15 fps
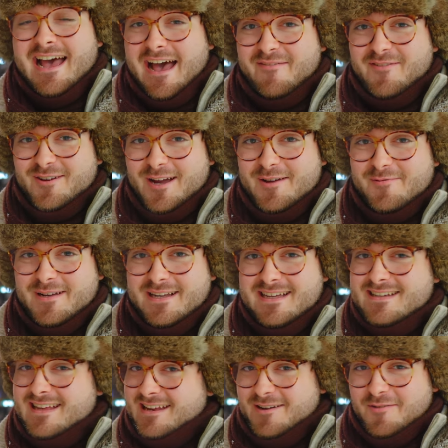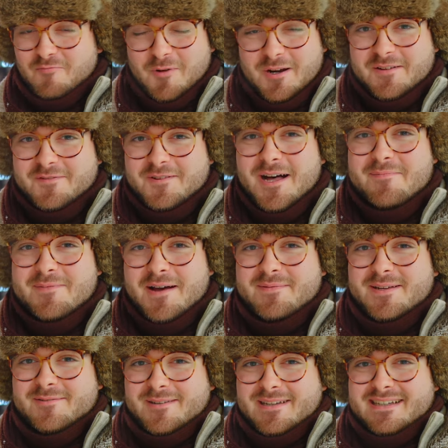Have a great weekend and a wonderful
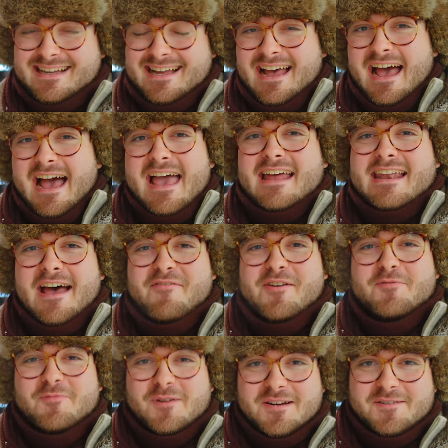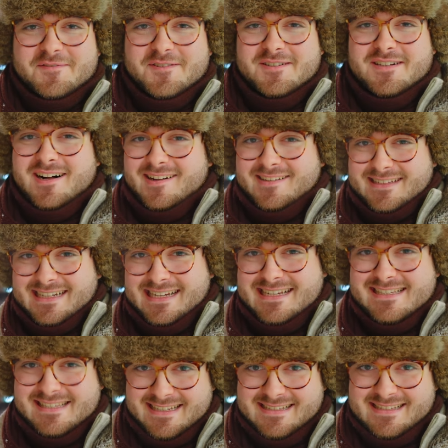upcoming week, and have a wonderful holiday
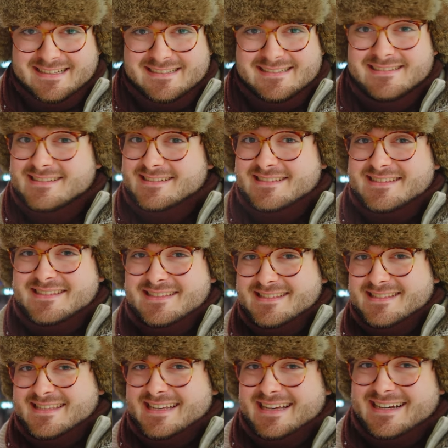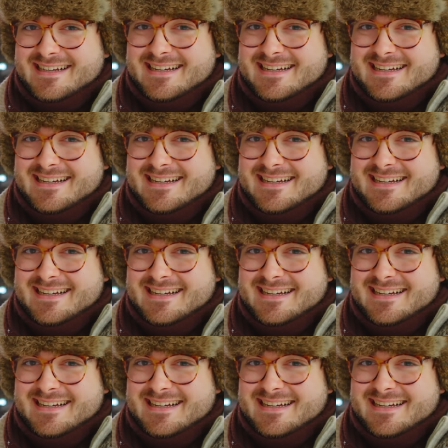season. See ya!